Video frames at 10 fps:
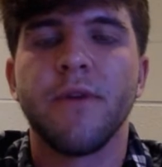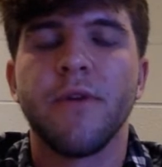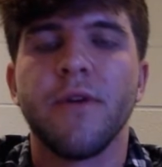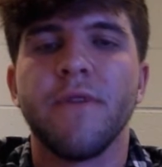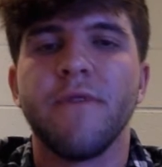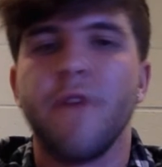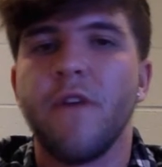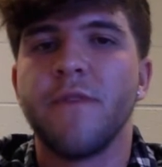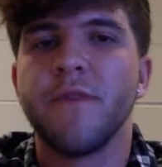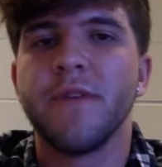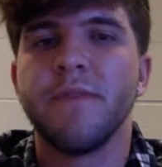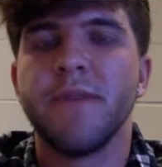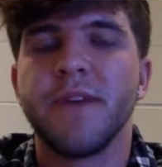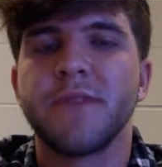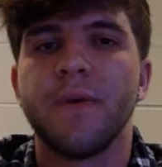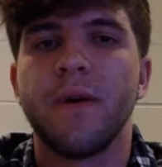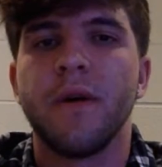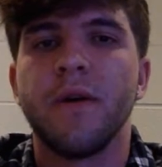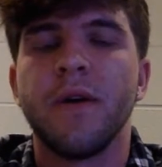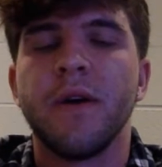or involvement in
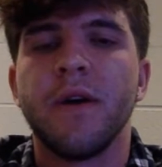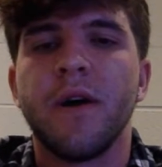baseball